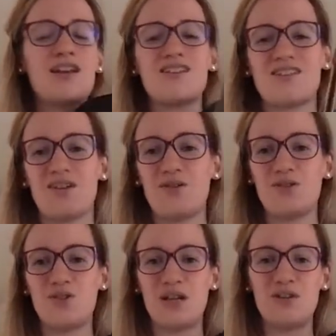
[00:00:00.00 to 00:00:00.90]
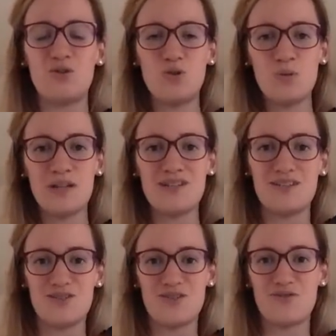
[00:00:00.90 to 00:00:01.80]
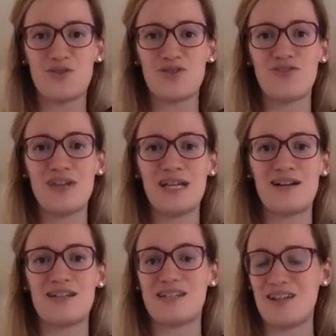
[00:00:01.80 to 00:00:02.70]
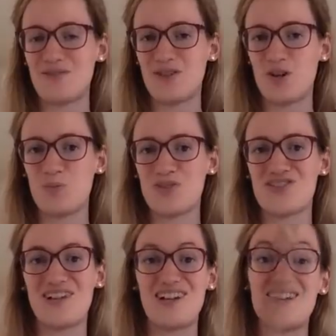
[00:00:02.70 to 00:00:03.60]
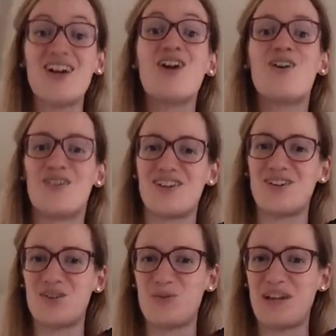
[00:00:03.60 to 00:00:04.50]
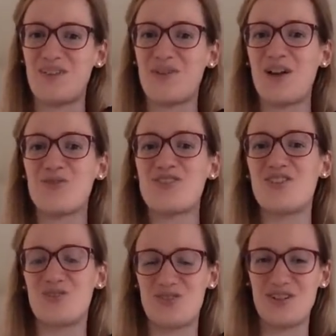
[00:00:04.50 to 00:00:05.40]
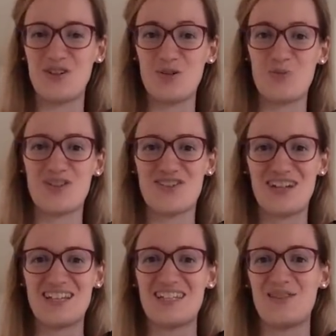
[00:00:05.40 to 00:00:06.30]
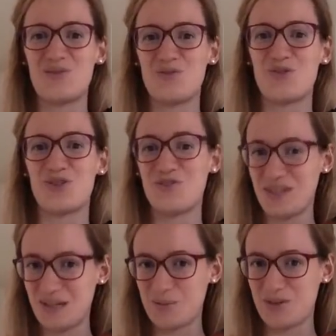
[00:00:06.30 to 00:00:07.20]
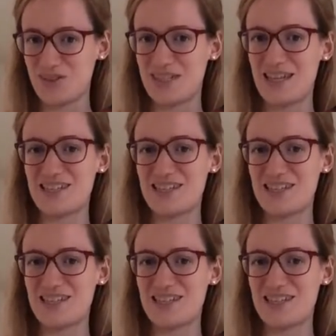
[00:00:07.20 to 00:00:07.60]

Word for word: So you can always use the fourth finger instead of the open string or the other way around, use the open string instead of the fourth finger because that's